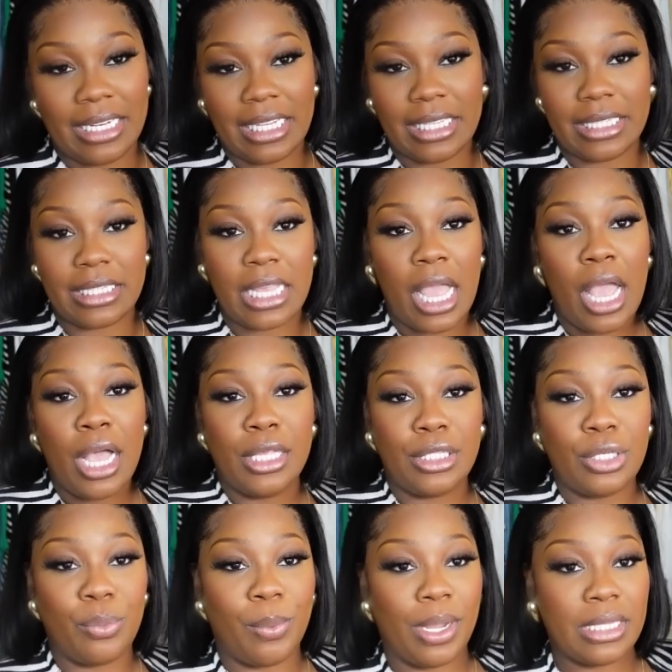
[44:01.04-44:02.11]
this
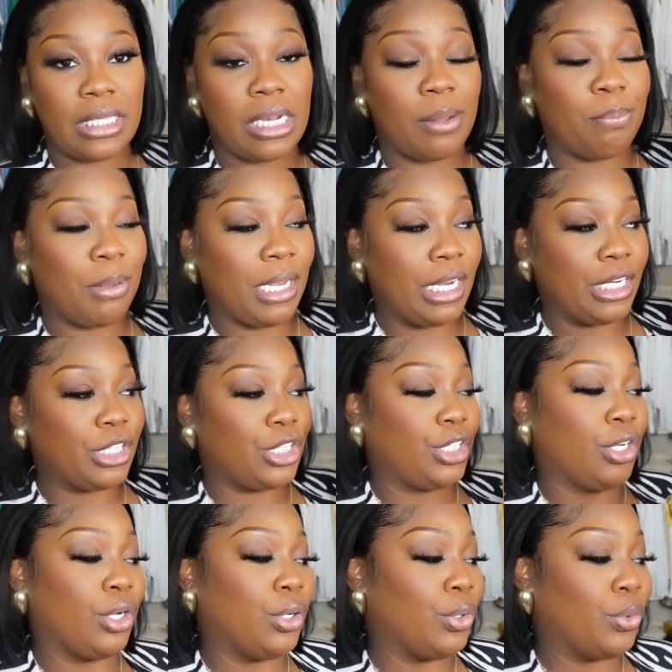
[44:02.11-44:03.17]
to wear to the beach
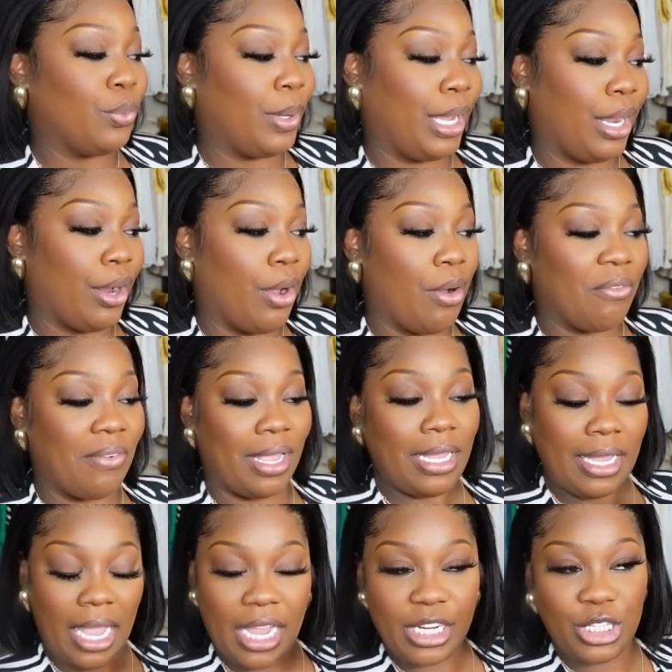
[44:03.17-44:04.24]
to wear on
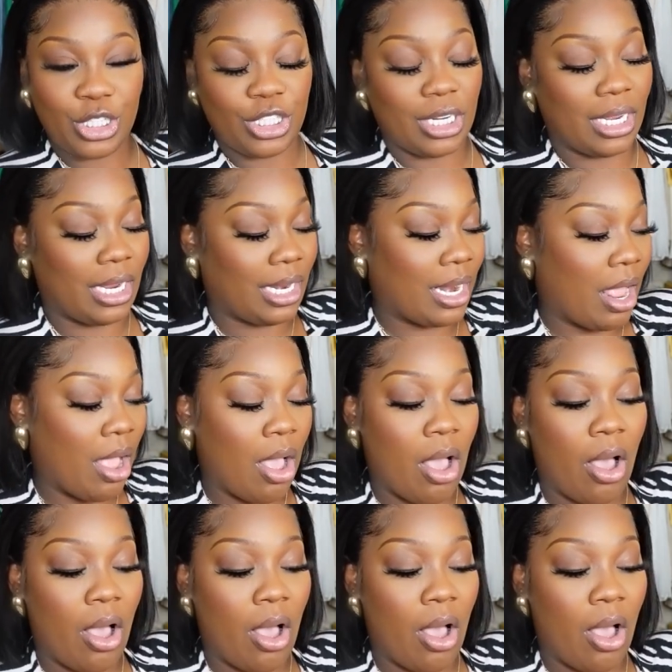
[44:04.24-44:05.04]
vacation